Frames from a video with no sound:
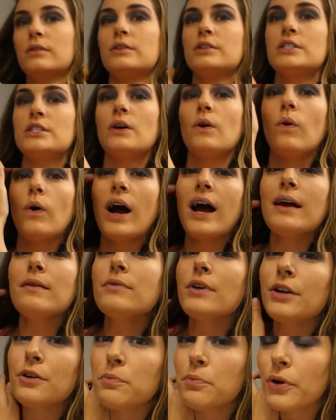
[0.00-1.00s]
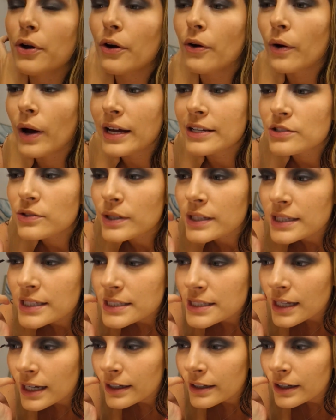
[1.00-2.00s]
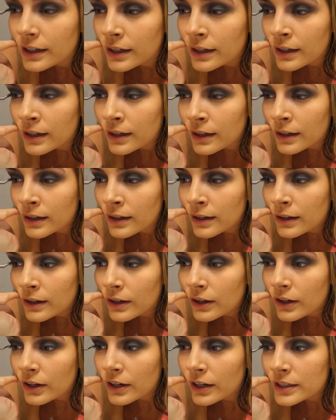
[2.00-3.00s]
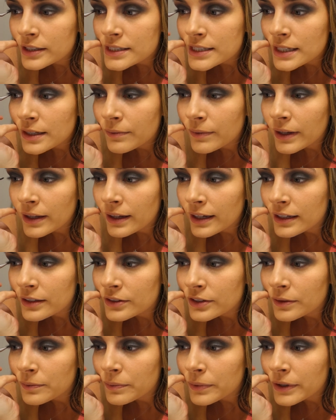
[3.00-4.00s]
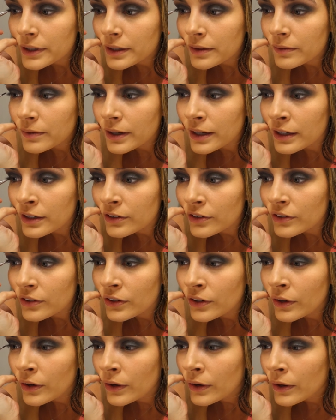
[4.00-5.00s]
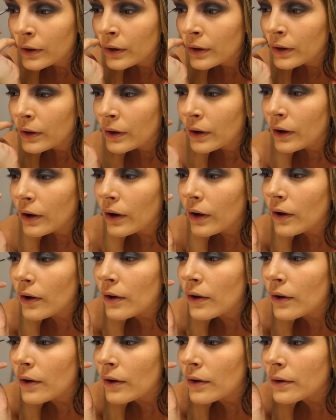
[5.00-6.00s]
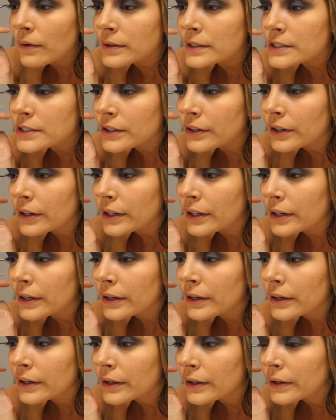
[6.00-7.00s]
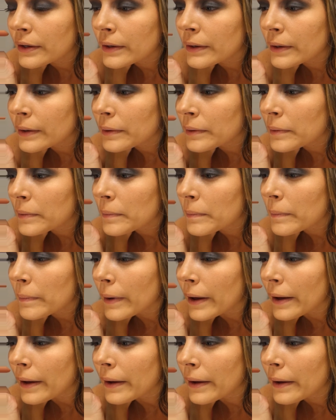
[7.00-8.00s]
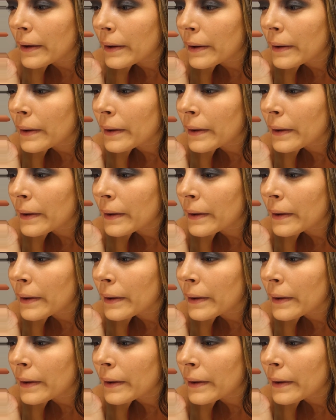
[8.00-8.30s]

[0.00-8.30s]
So I'm not a pro at doing this liner. Honestly, my lines are pretty much always crooked, but